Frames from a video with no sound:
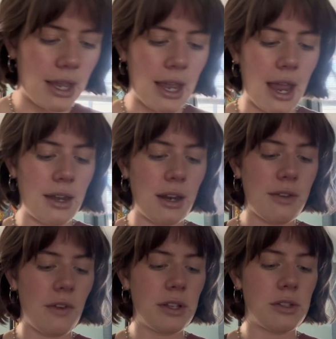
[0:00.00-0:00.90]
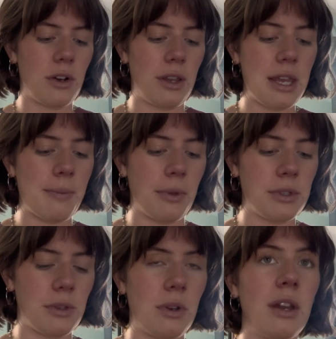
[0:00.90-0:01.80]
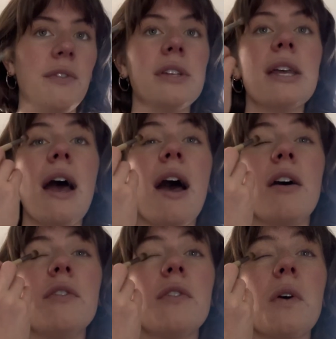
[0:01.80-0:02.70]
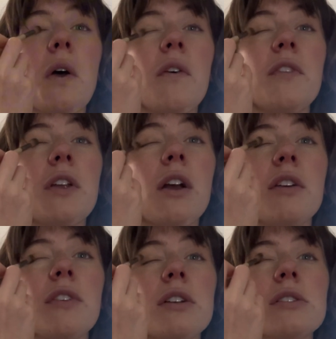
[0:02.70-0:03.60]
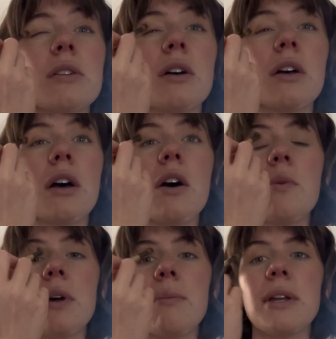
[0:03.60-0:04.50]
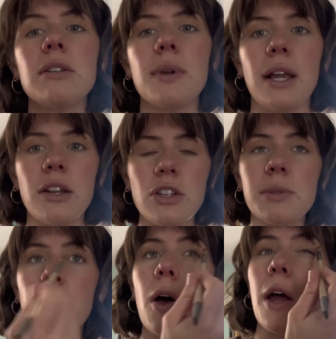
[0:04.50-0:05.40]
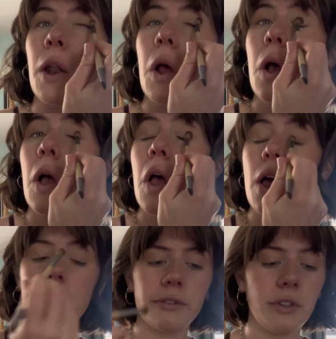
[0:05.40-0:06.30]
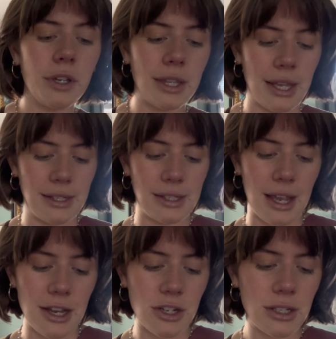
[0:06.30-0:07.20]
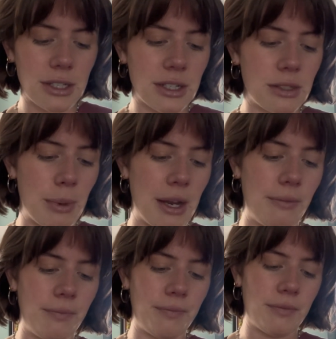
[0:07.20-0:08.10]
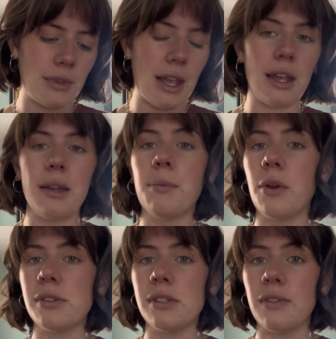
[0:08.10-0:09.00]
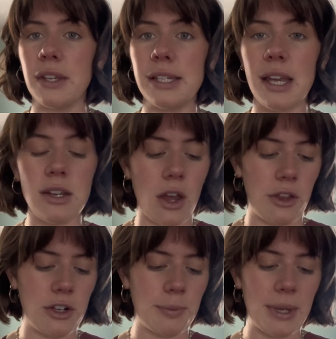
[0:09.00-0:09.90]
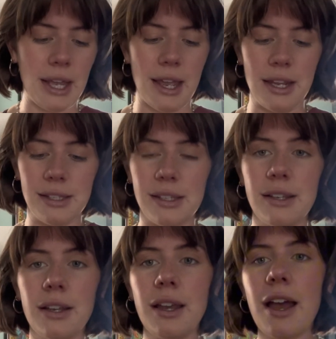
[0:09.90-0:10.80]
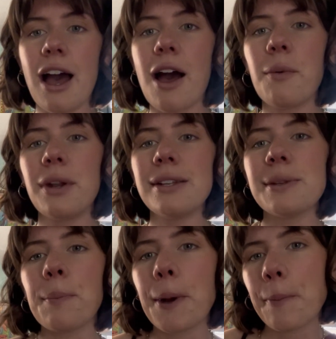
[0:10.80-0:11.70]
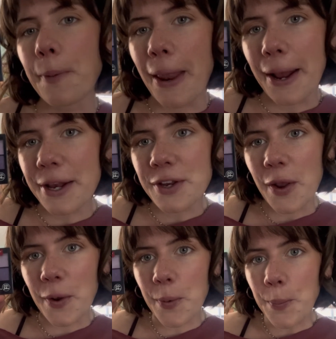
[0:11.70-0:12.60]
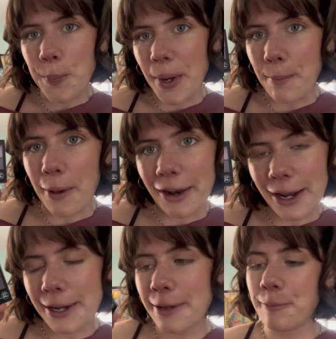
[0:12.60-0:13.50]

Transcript: And none of us are on labels, so none of us have photographers. Oh, what am I doing? I just bought, look at this. I just spent impulsively $10 because I wanted some purple eyeshadow and I bought it.